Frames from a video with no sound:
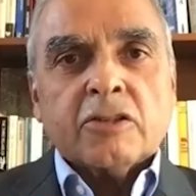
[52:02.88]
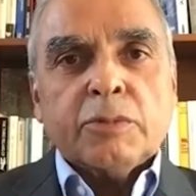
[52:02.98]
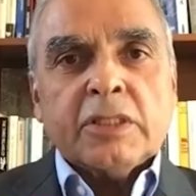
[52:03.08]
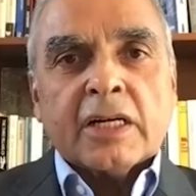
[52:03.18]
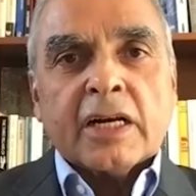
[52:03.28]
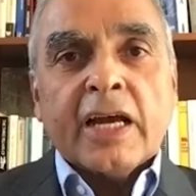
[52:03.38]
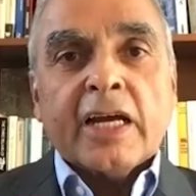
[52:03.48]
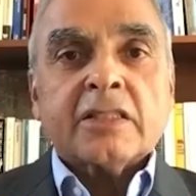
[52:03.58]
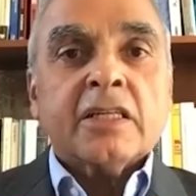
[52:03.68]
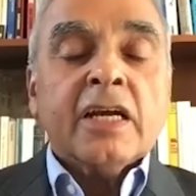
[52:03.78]
to be a
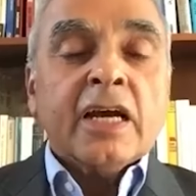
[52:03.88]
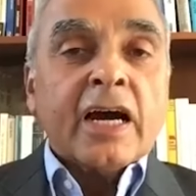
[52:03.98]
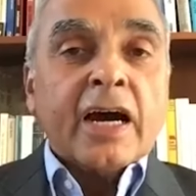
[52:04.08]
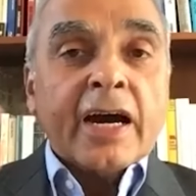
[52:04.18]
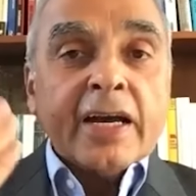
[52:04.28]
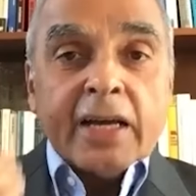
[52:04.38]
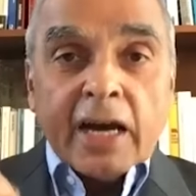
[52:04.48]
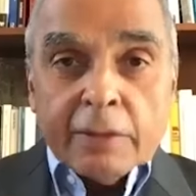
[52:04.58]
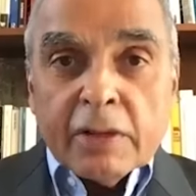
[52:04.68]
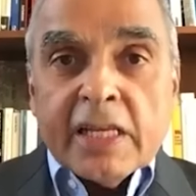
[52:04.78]
clash.
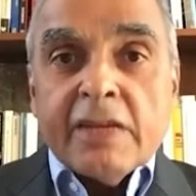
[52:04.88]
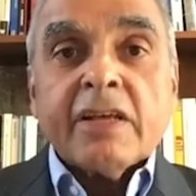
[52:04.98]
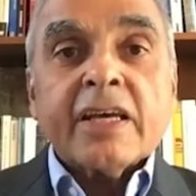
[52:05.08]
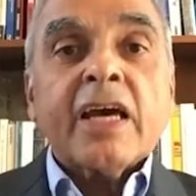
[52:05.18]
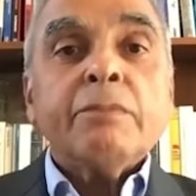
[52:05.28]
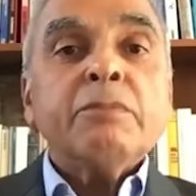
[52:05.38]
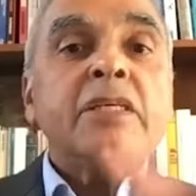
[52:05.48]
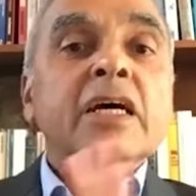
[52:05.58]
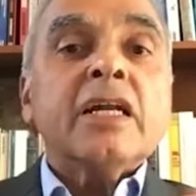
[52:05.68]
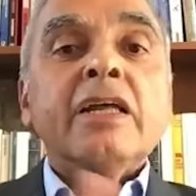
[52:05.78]
I believe there can be
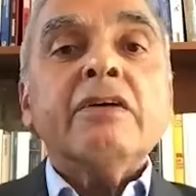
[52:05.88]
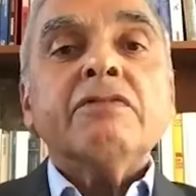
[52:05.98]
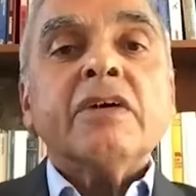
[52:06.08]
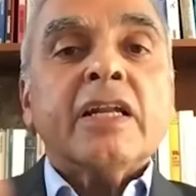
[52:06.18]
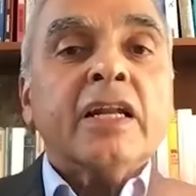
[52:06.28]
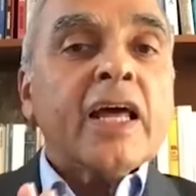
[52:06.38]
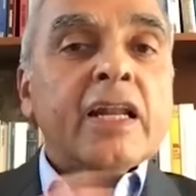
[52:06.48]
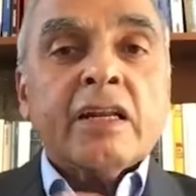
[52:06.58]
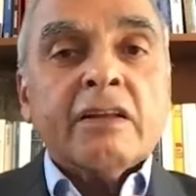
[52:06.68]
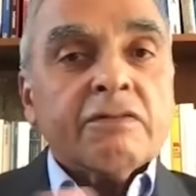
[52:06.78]
a live and
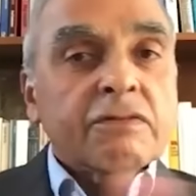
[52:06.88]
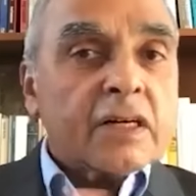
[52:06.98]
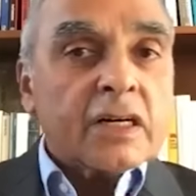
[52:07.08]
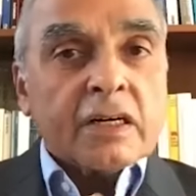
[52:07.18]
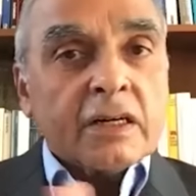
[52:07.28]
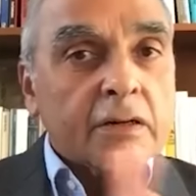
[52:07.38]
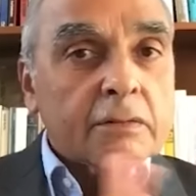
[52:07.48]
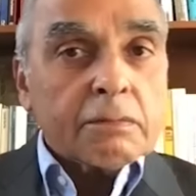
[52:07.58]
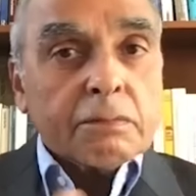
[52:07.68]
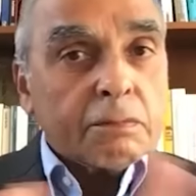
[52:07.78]
let live
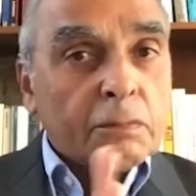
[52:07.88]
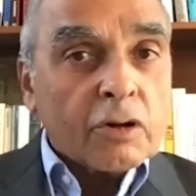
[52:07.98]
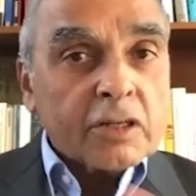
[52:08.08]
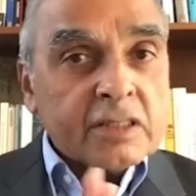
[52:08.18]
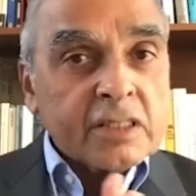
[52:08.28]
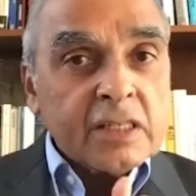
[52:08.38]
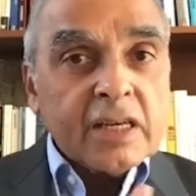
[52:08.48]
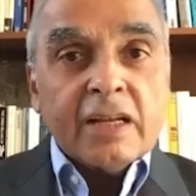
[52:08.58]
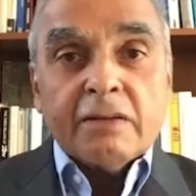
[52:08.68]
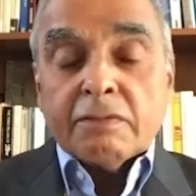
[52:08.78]
policy.
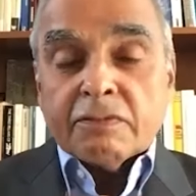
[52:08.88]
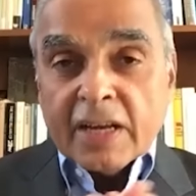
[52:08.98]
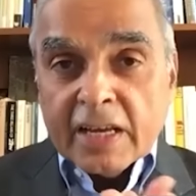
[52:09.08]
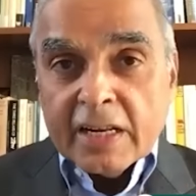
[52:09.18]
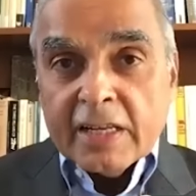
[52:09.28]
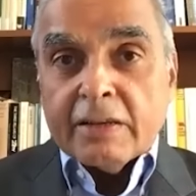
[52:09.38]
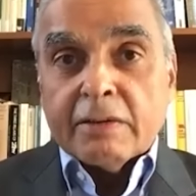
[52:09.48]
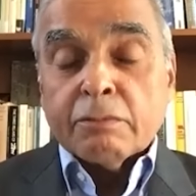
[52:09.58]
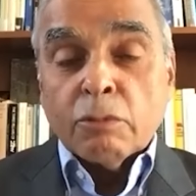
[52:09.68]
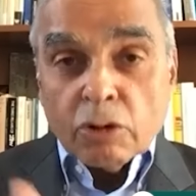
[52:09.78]
And
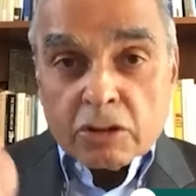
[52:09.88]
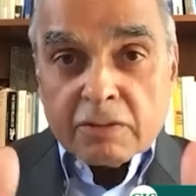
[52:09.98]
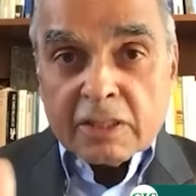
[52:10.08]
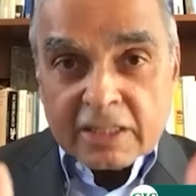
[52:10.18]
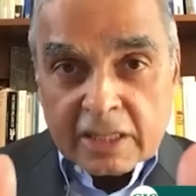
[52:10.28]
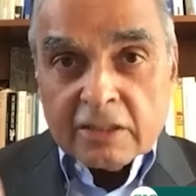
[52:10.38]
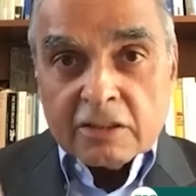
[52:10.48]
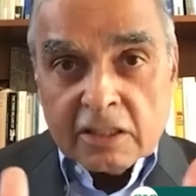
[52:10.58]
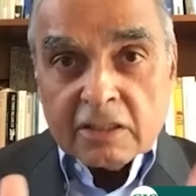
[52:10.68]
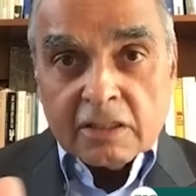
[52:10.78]
frankly, most of the
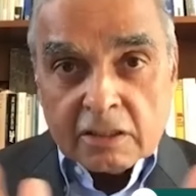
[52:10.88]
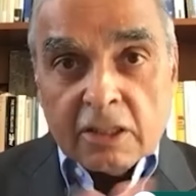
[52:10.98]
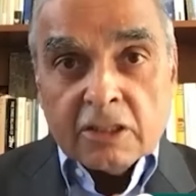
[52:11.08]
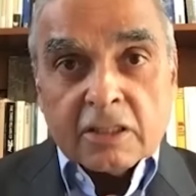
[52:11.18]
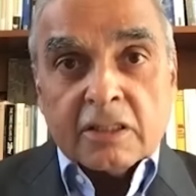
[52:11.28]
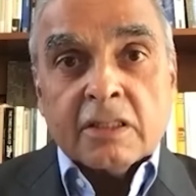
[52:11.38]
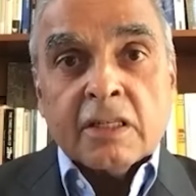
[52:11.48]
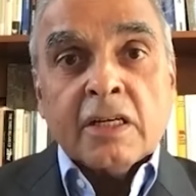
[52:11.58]
countries in the region,